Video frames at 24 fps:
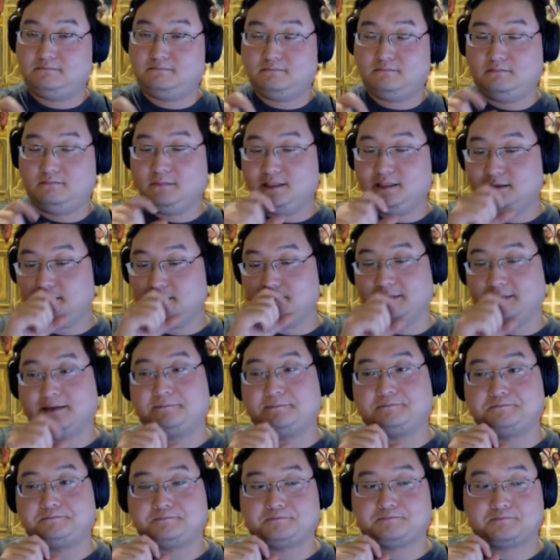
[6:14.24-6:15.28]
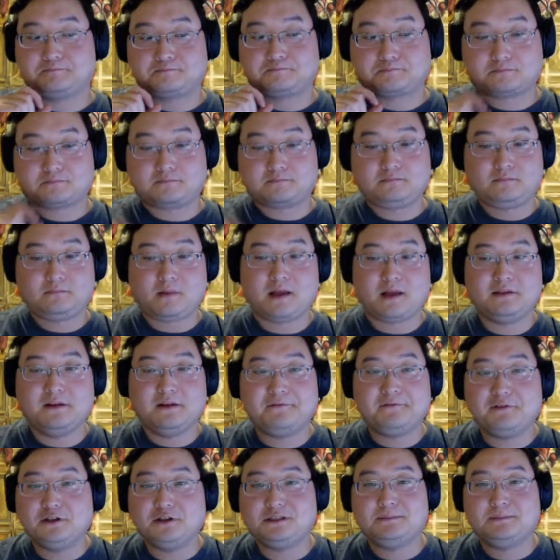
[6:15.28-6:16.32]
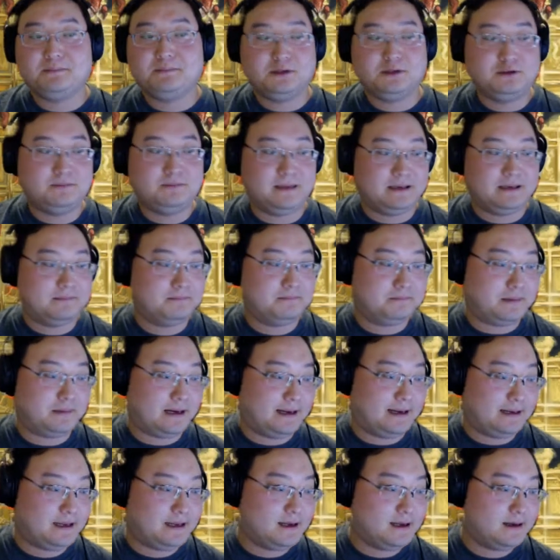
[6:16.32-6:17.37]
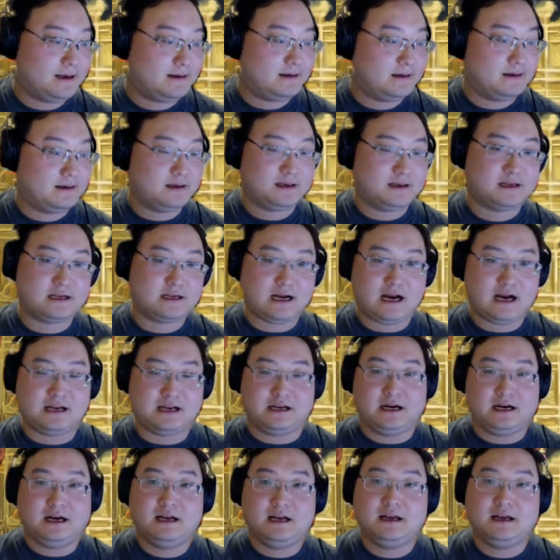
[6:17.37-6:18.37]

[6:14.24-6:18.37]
excuse me, the first Blooming by Kata,